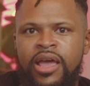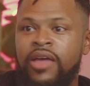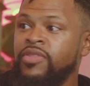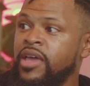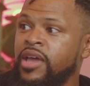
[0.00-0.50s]

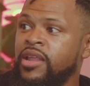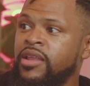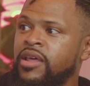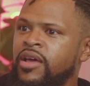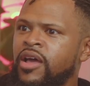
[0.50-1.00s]
And then
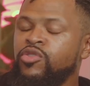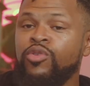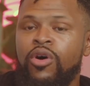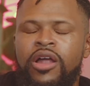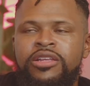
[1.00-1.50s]
you
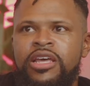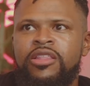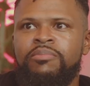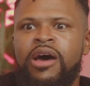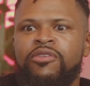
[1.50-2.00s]
don't understand
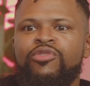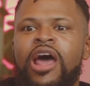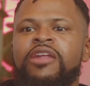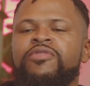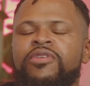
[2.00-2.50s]
the amount of
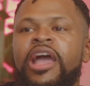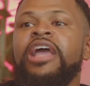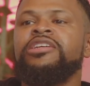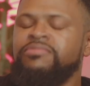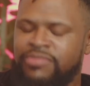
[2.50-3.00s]

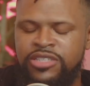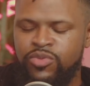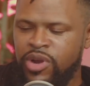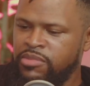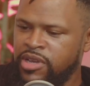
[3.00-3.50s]
gratification. That's the
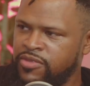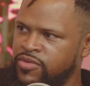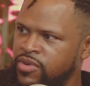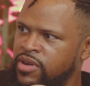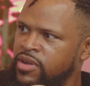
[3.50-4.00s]
word I'm looking
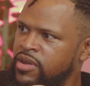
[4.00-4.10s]
for.